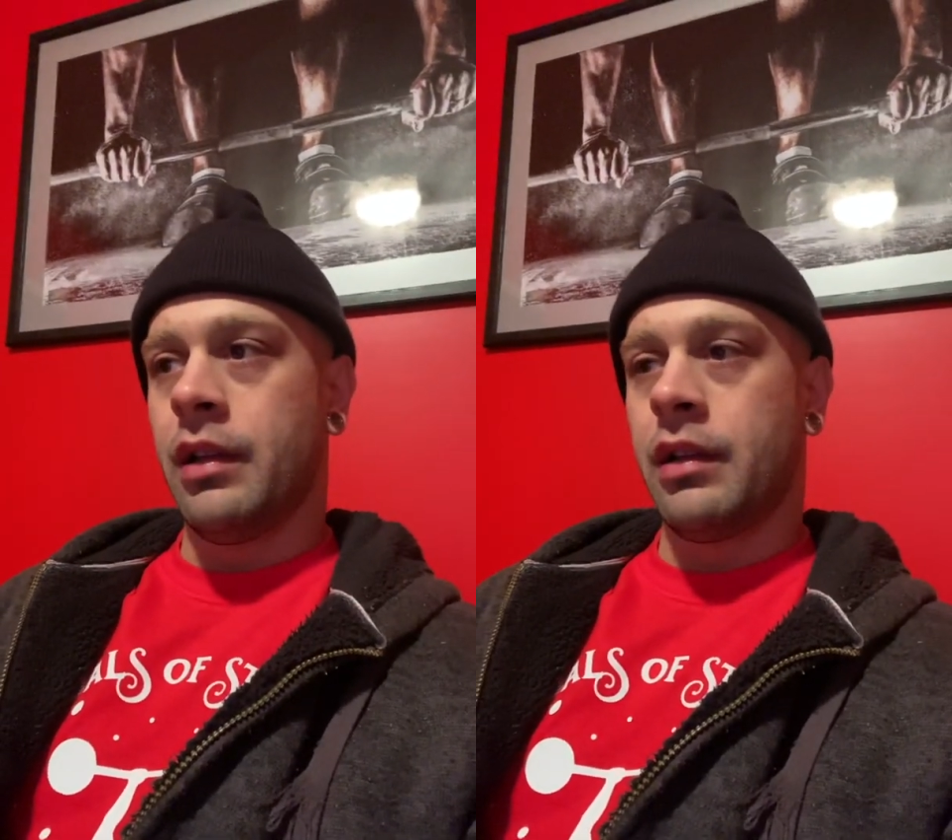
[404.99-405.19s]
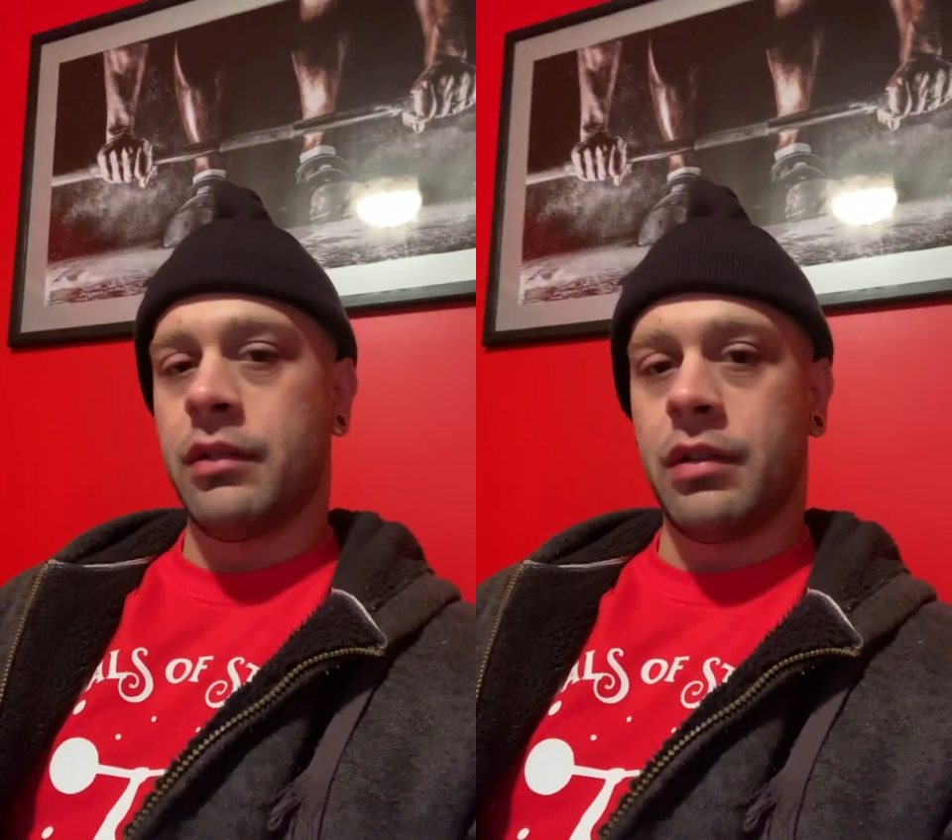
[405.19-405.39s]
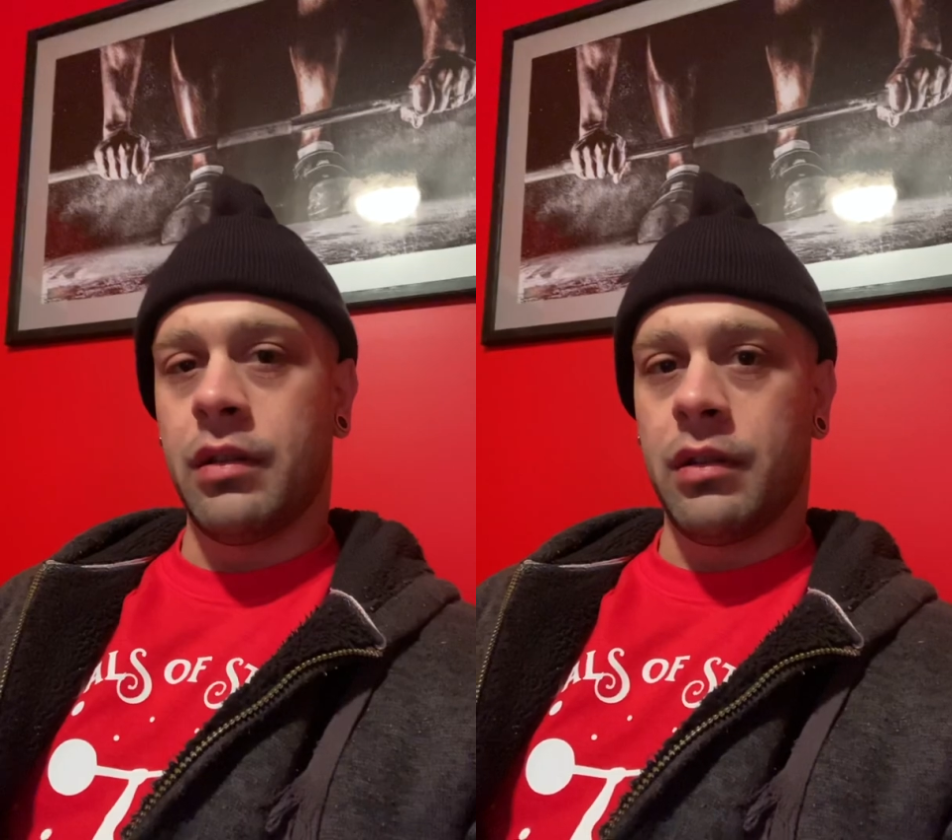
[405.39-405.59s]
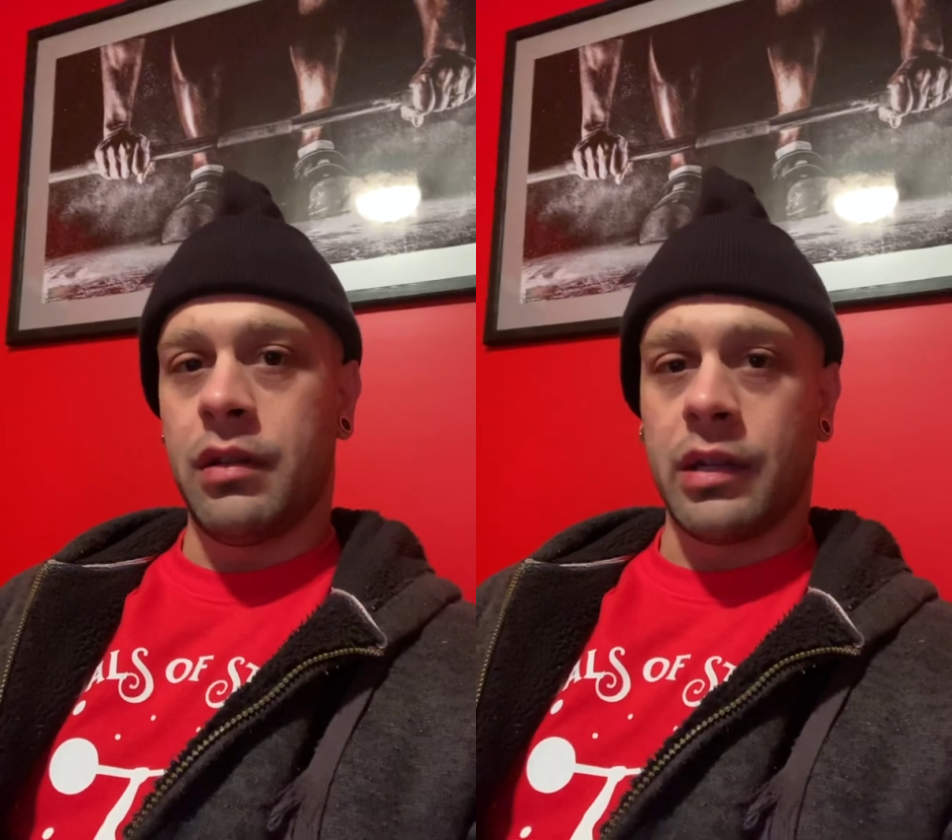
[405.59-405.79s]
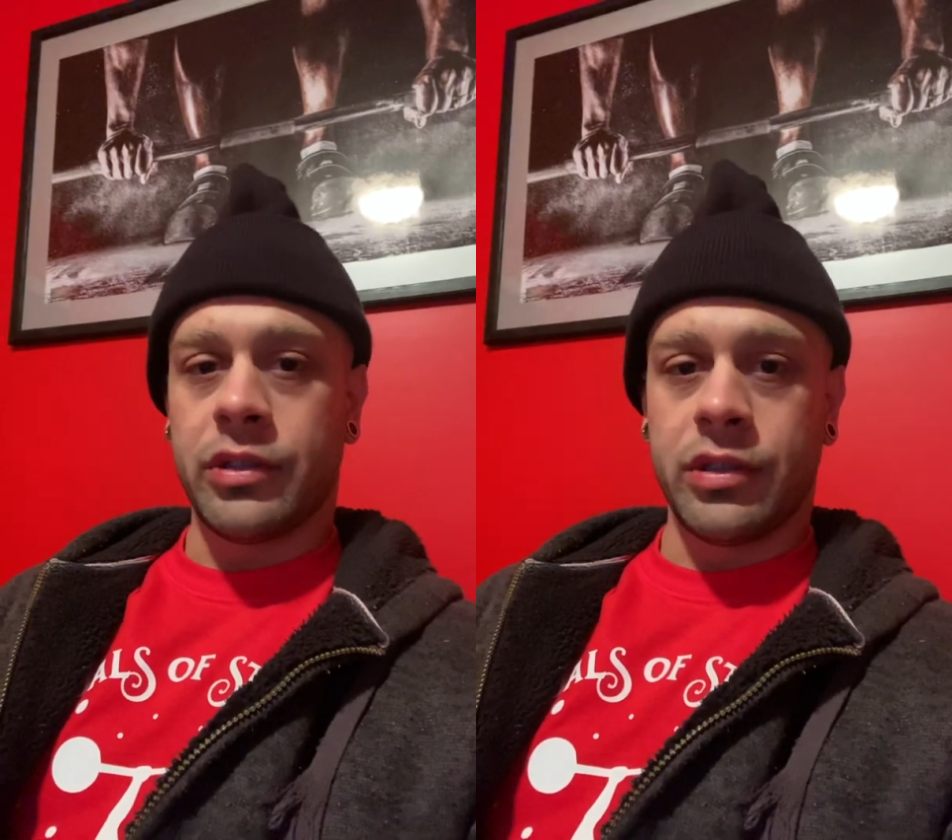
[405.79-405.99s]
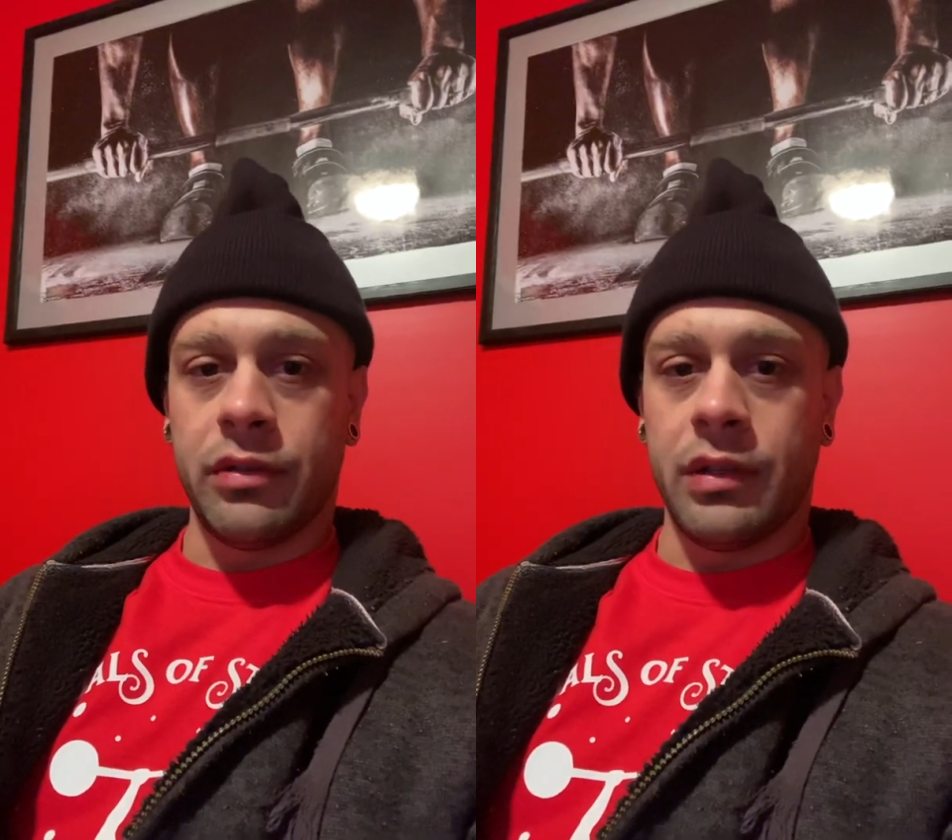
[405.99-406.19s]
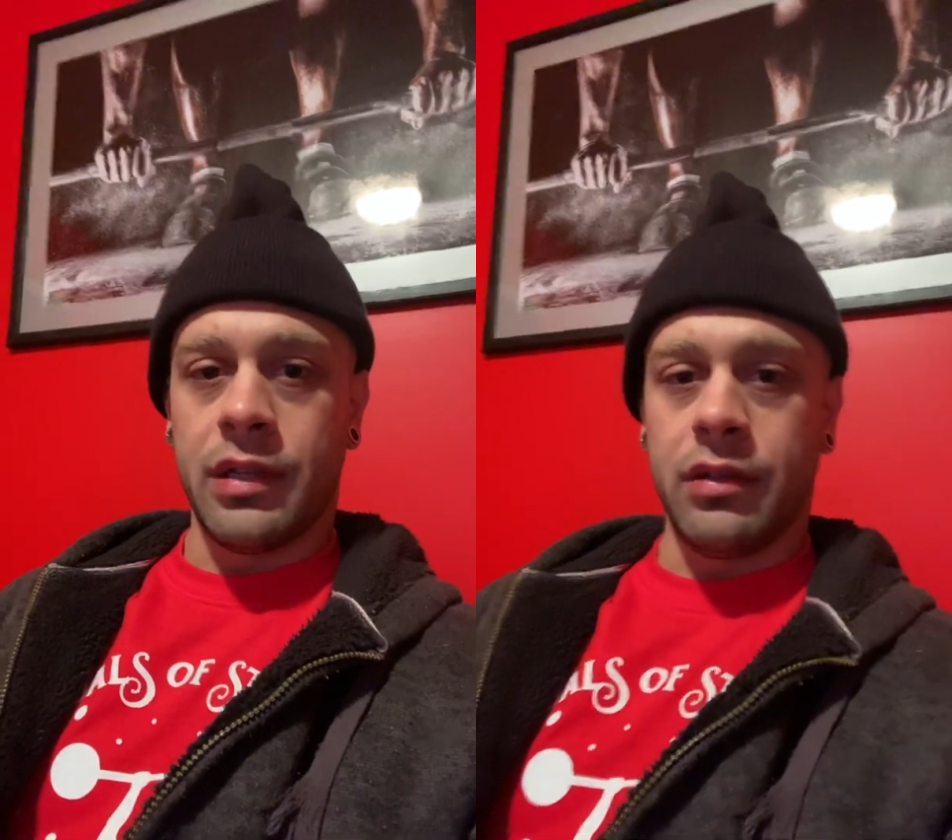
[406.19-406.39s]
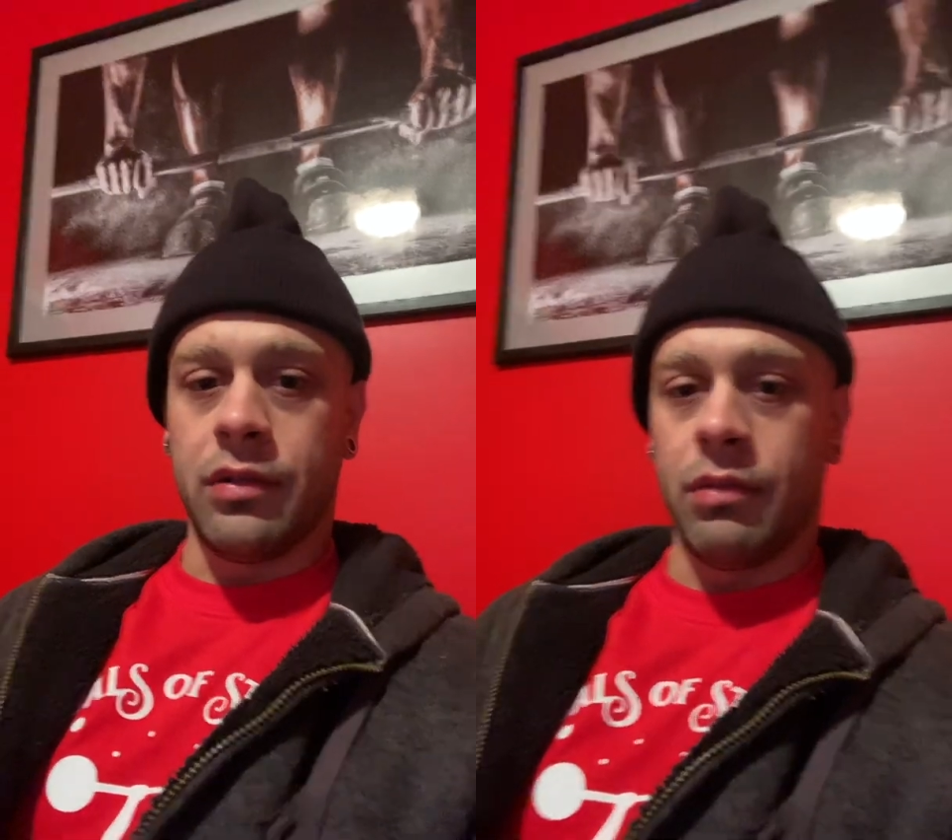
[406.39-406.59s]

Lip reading: into the next show that you do,